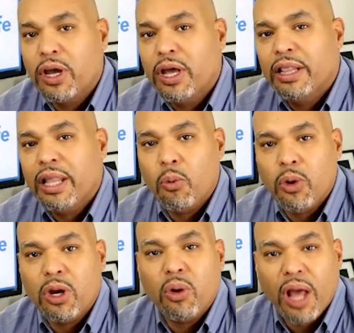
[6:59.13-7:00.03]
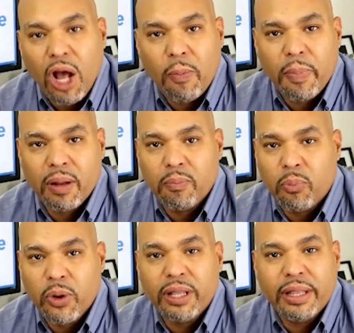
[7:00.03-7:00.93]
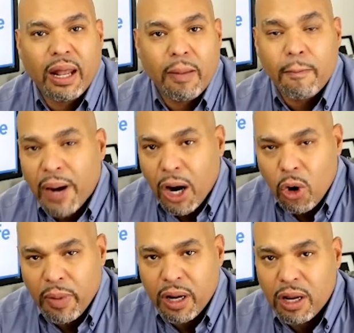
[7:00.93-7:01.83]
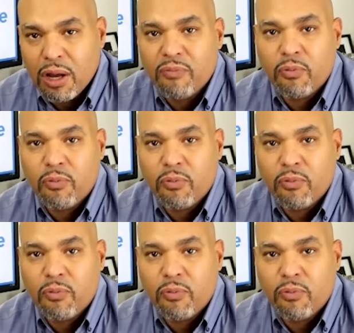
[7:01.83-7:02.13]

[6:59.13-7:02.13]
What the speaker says: that we could help and bring that empowerment for all